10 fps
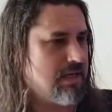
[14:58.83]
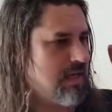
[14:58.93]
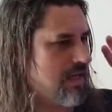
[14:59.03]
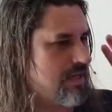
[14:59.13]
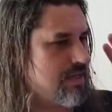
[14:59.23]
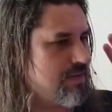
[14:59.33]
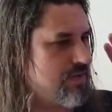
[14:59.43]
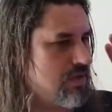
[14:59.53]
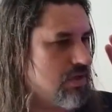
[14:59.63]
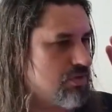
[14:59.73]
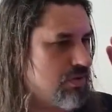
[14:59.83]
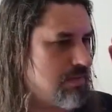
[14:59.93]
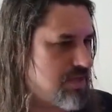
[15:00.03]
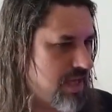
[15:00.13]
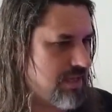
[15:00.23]
Your
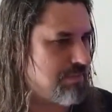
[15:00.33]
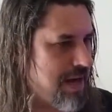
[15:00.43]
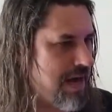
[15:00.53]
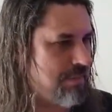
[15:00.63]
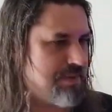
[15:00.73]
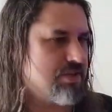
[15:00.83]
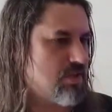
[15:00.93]
dreams tend to pop and